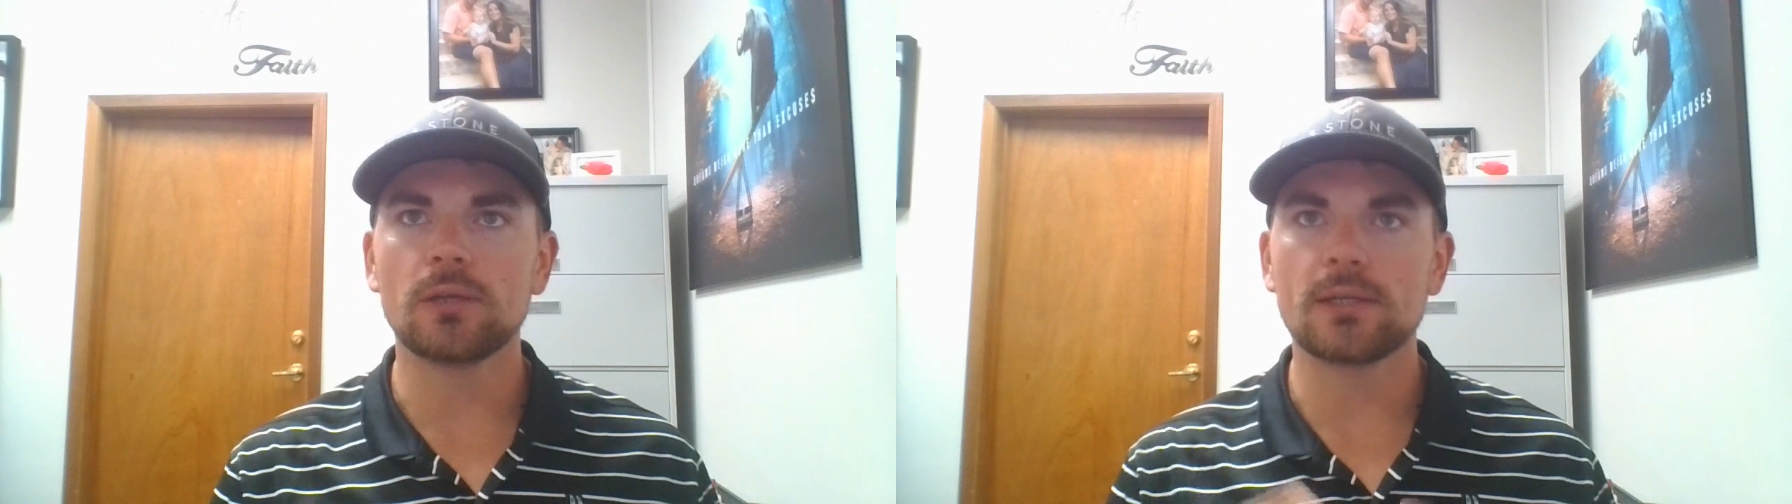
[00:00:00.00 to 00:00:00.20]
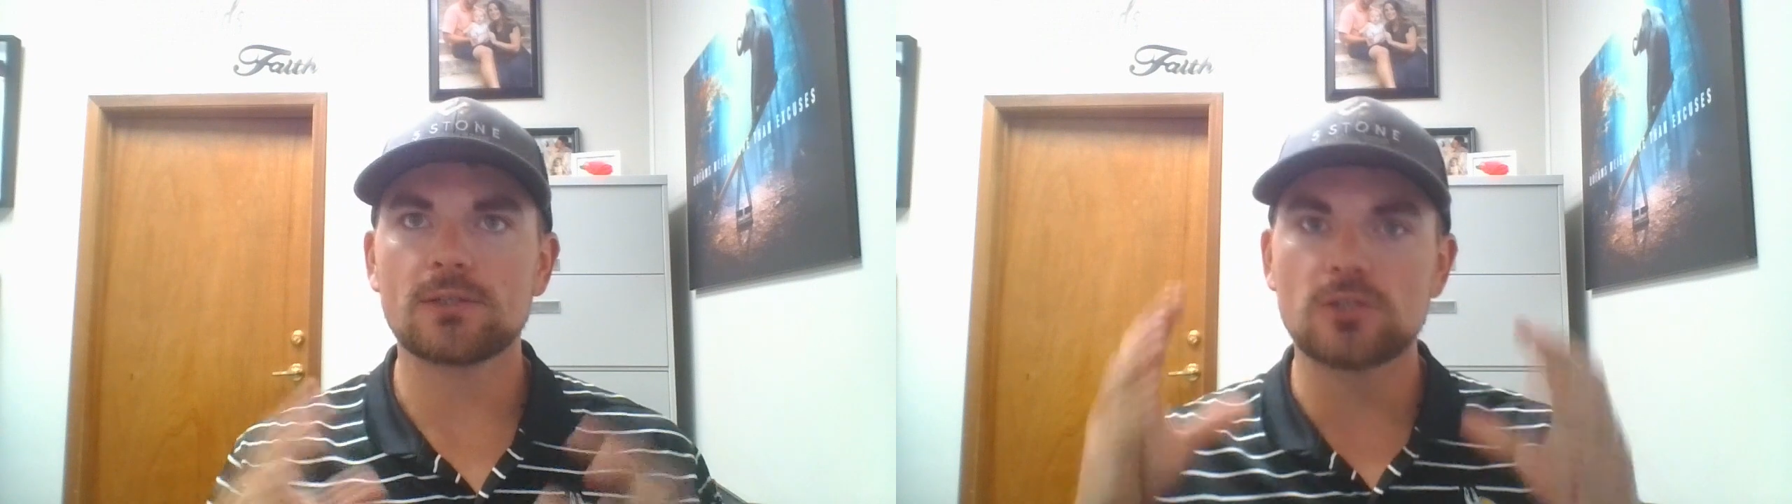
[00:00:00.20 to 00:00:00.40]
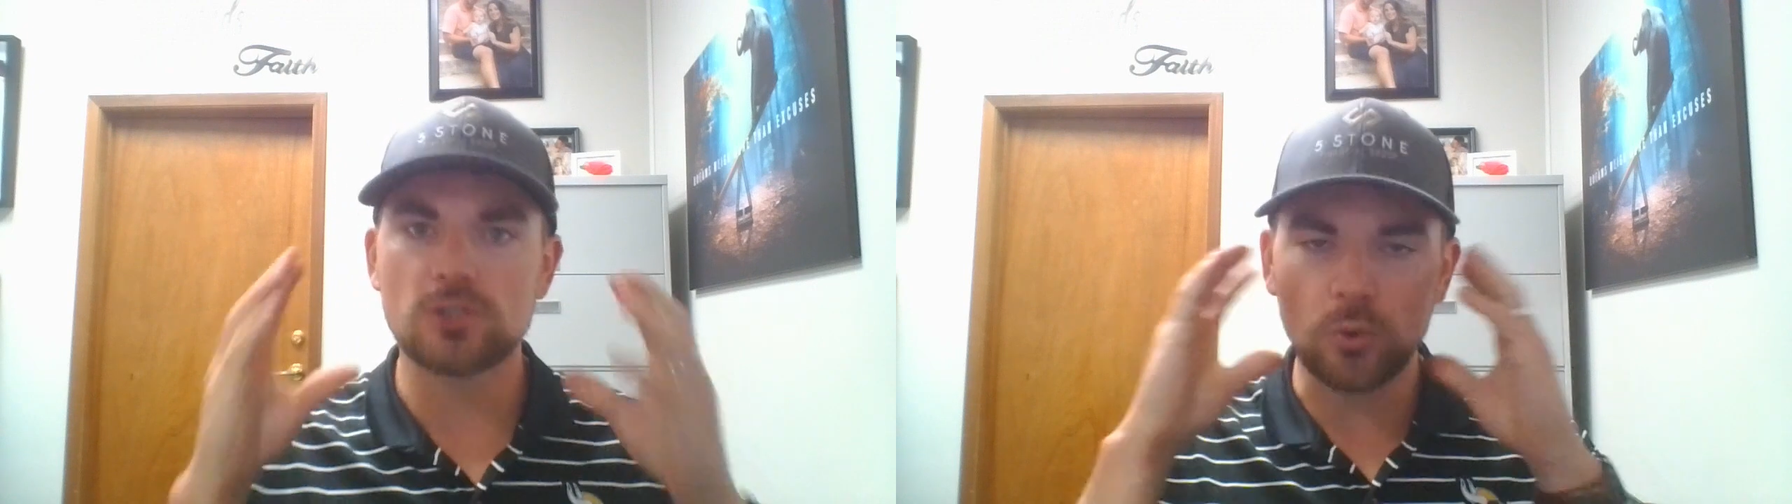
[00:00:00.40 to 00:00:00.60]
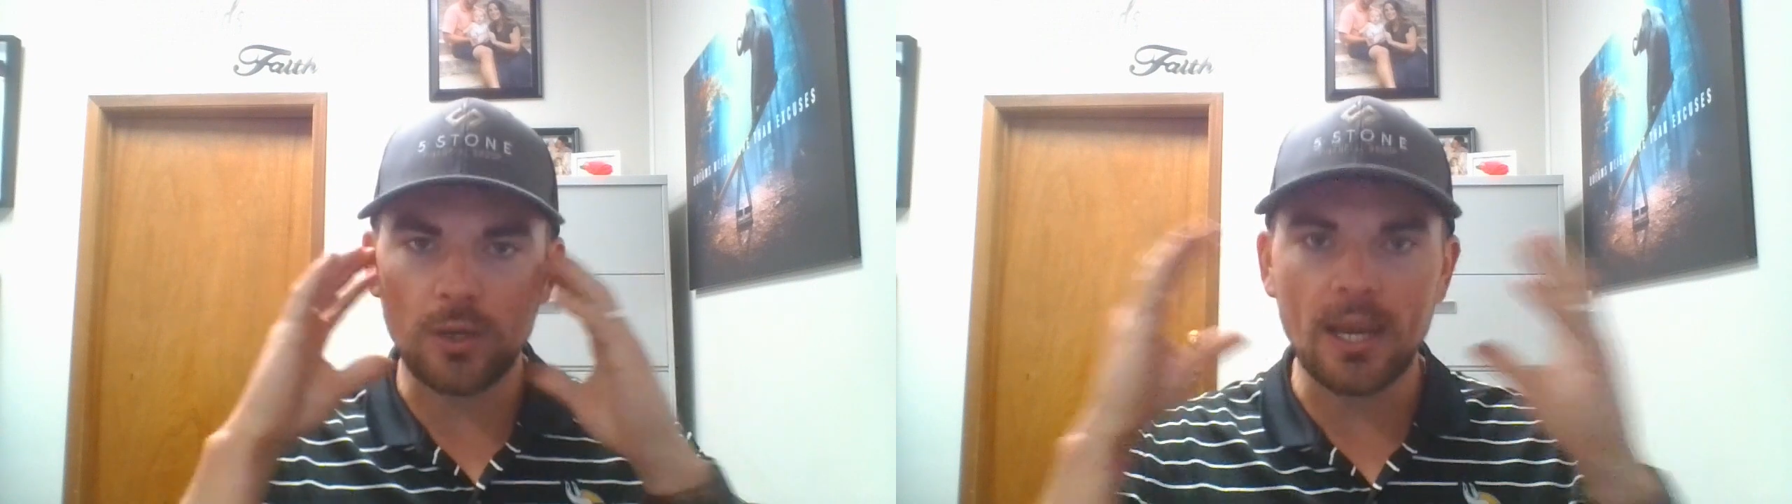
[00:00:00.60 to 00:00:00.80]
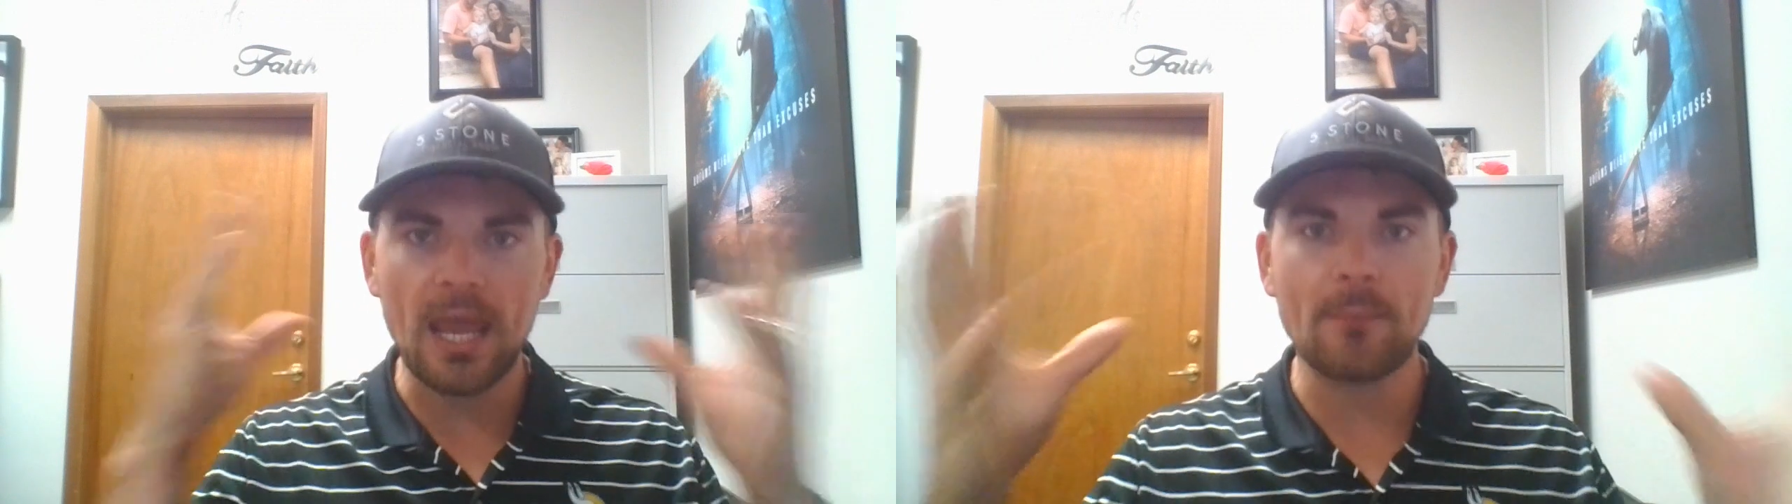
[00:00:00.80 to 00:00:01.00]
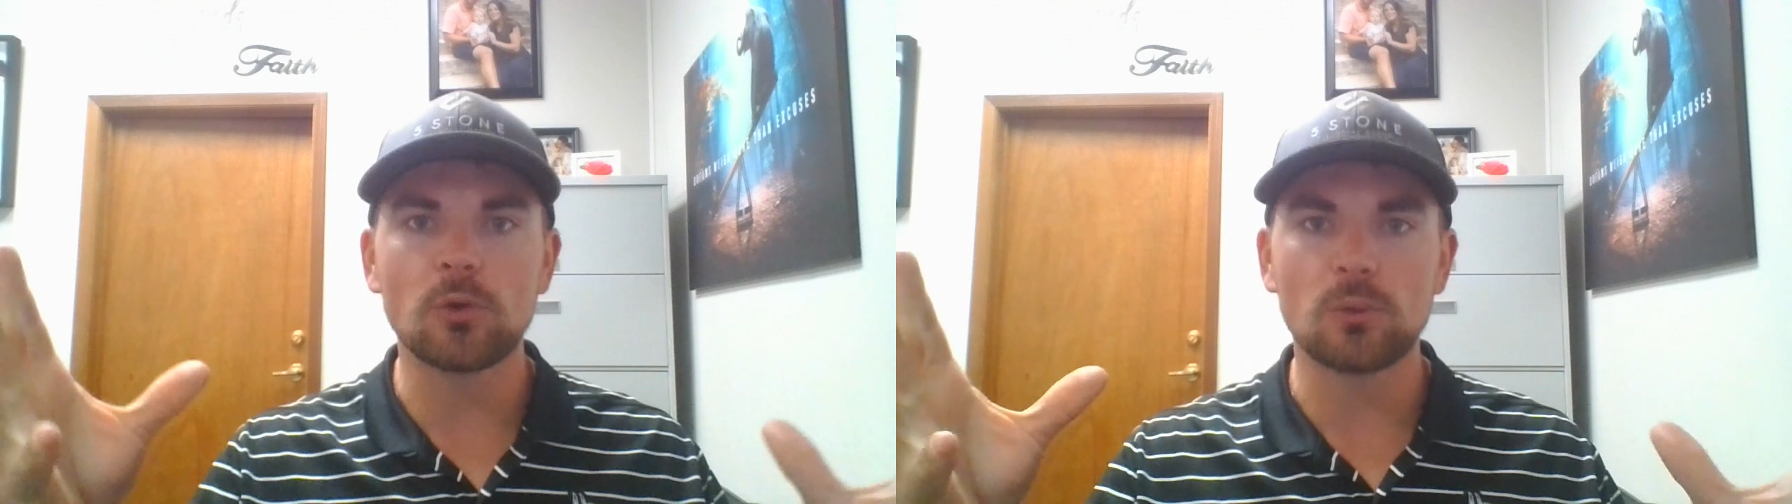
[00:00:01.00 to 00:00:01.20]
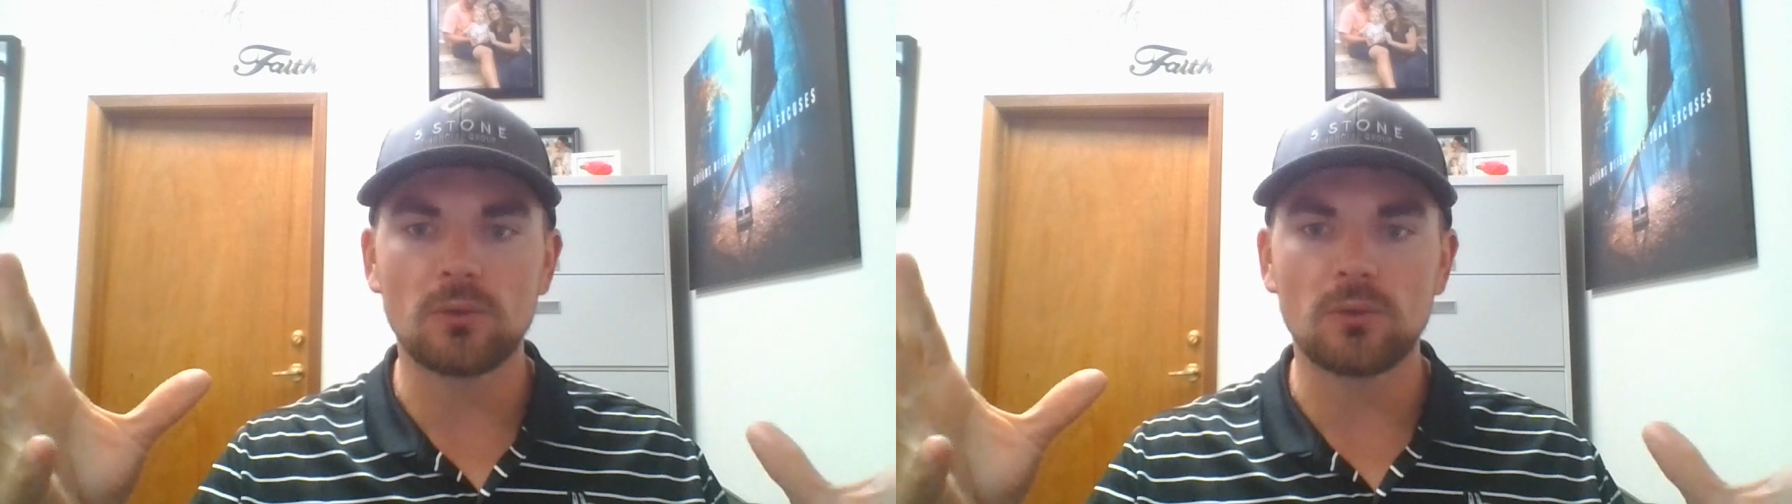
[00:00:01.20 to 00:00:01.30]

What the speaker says: get so enamored with